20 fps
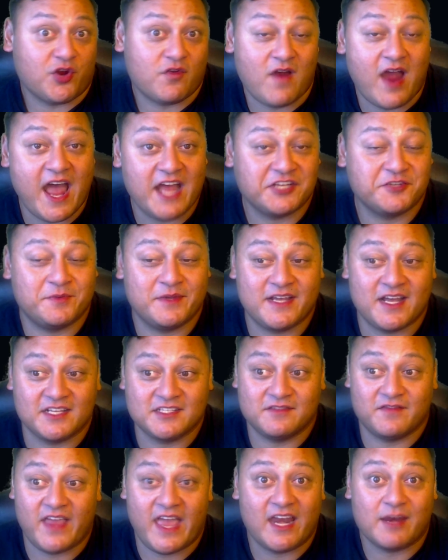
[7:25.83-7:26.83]
crash because
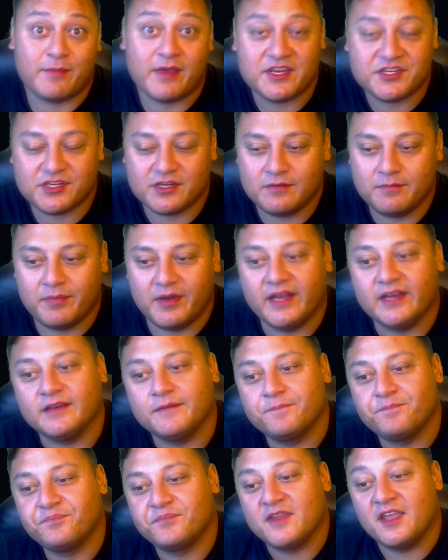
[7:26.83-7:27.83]
of the animation, but
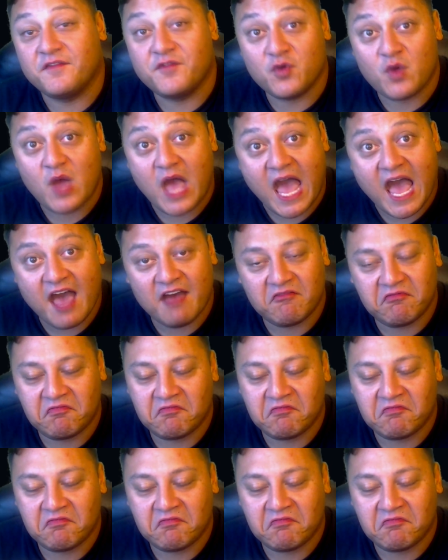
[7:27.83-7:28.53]
if you have,